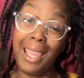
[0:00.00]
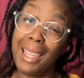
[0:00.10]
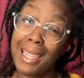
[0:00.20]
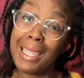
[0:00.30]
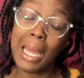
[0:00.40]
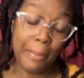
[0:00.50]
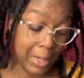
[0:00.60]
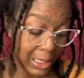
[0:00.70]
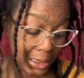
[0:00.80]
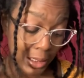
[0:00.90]
And I
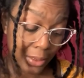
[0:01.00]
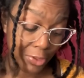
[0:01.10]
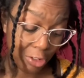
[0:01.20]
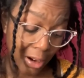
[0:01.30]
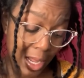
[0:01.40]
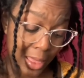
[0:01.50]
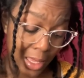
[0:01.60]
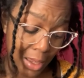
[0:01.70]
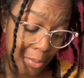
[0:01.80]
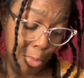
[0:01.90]
may should have tried
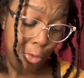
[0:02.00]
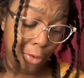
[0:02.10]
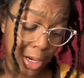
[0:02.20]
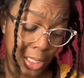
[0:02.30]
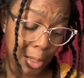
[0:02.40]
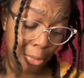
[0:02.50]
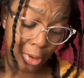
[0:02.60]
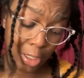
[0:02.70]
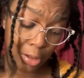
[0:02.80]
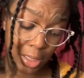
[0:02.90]
that before I
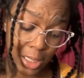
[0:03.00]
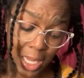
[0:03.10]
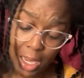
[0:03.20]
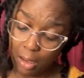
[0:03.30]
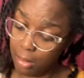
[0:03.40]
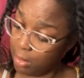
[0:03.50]
separated all this hair.